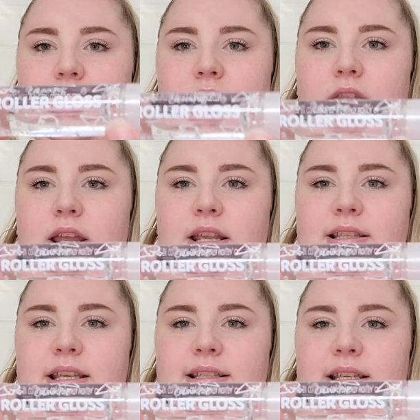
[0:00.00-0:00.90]
that is
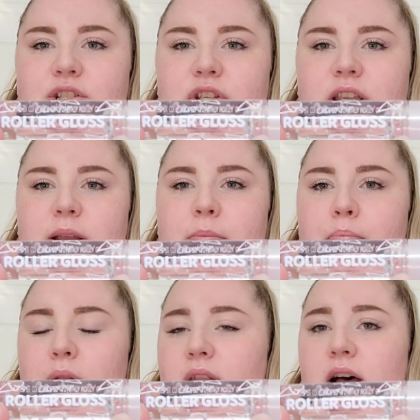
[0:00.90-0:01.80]
essentially
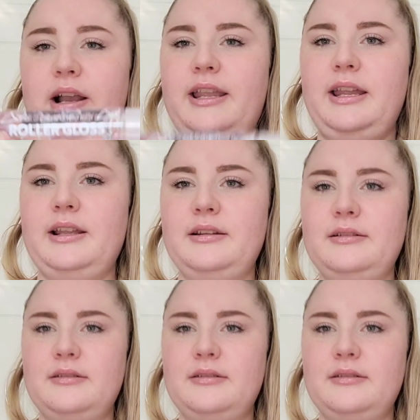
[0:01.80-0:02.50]
blocking